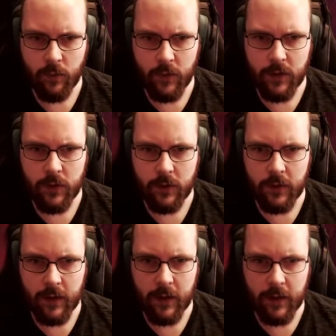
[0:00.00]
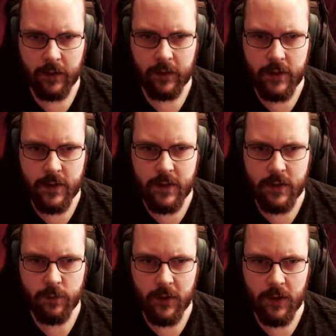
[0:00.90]
What the hell is
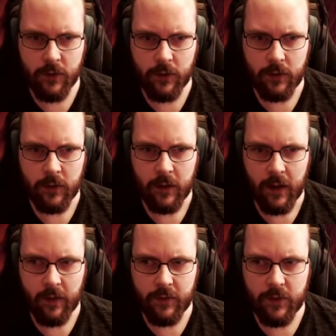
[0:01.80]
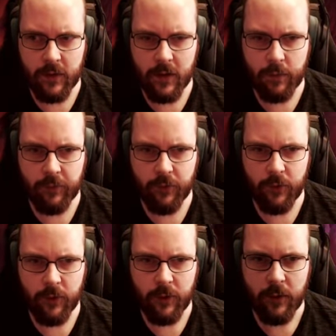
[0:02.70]
this material? Have I seen it before?